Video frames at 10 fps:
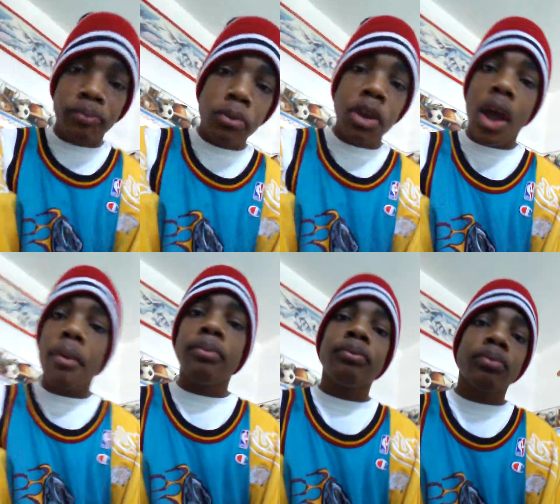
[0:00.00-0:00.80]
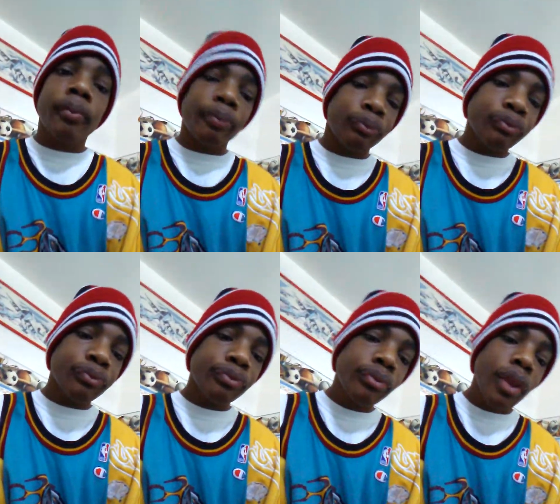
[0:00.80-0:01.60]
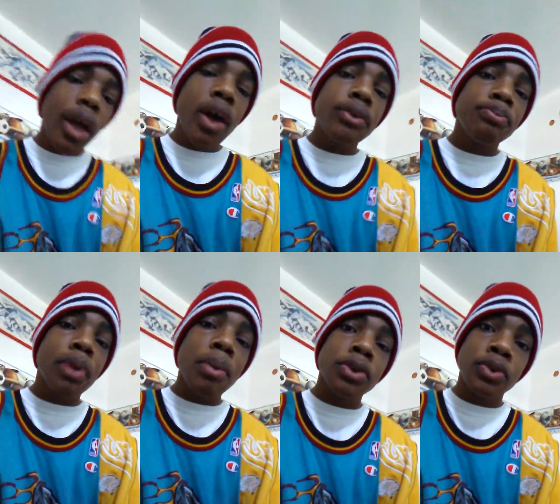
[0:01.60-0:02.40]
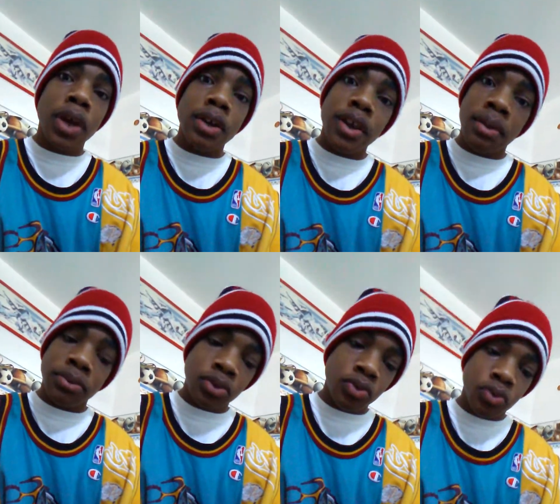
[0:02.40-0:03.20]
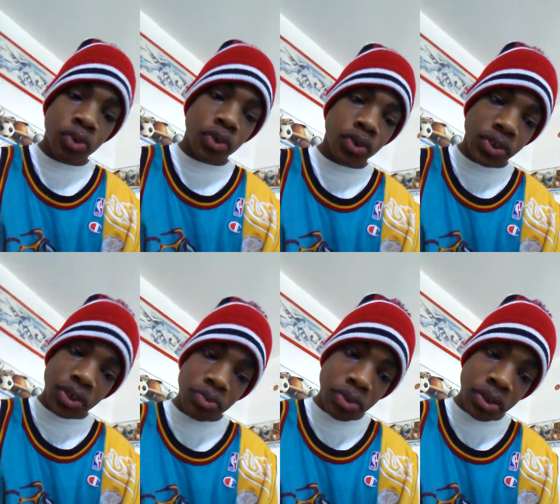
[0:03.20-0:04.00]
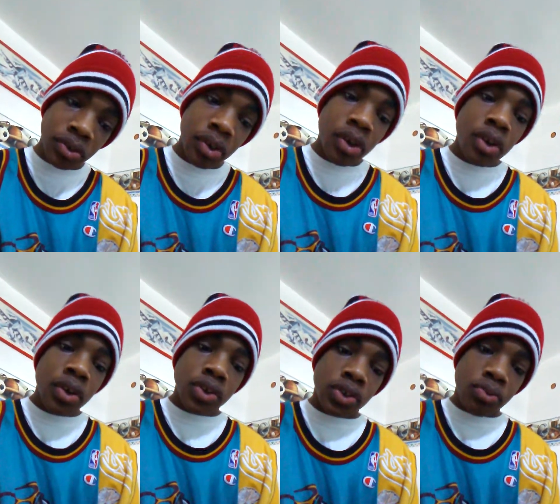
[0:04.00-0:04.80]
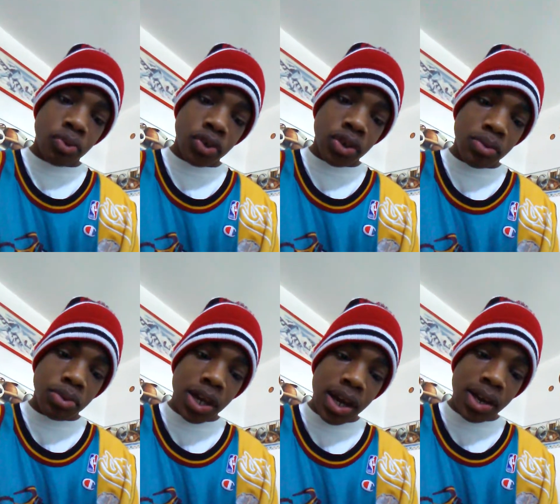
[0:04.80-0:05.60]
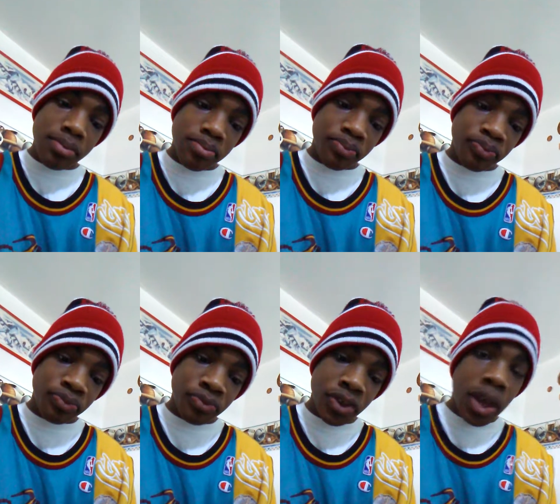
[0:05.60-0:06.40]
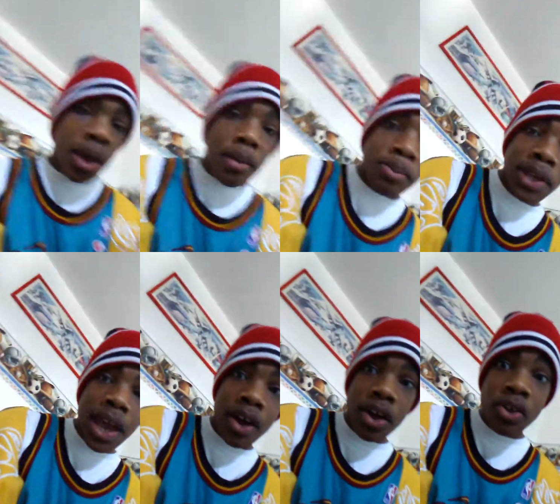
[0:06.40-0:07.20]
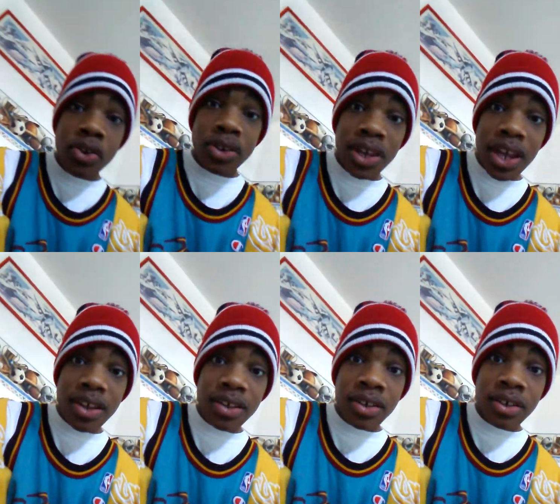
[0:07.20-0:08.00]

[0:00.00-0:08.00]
But yeah, I'll probably do that in the afternoon or somewhere, sometime. But yeah, other than that,